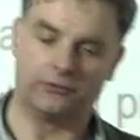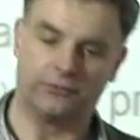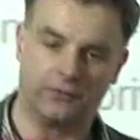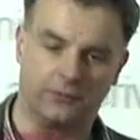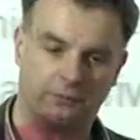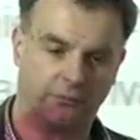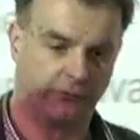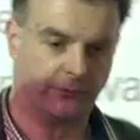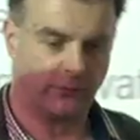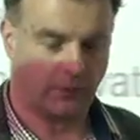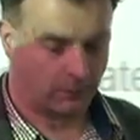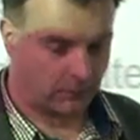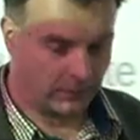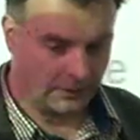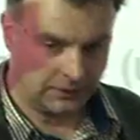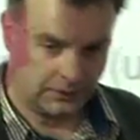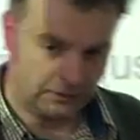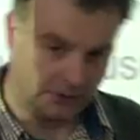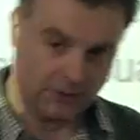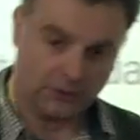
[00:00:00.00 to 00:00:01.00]
suffer from
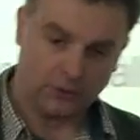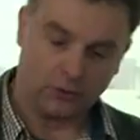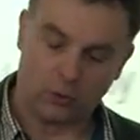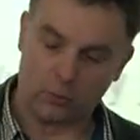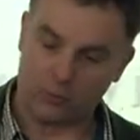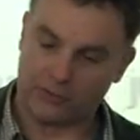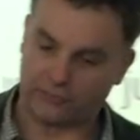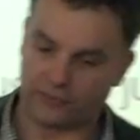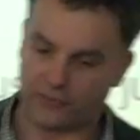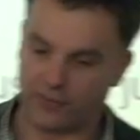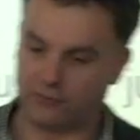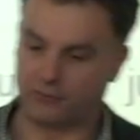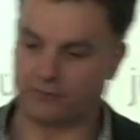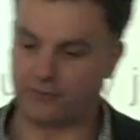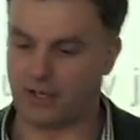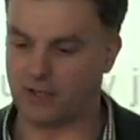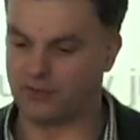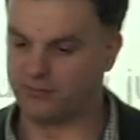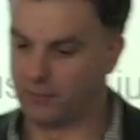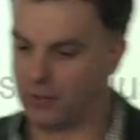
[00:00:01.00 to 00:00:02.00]
almost every
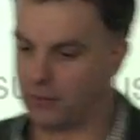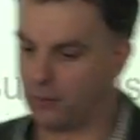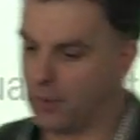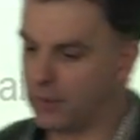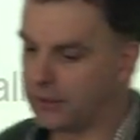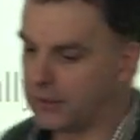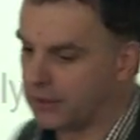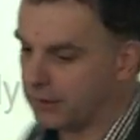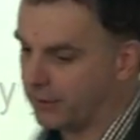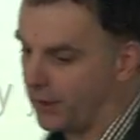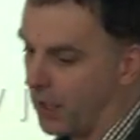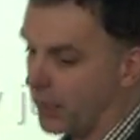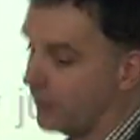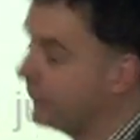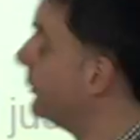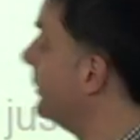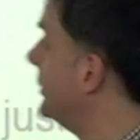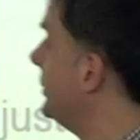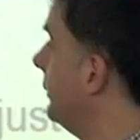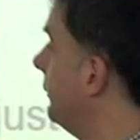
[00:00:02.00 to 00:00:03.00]
day of my working
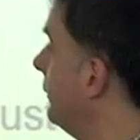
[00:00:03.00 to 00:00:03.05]
life, which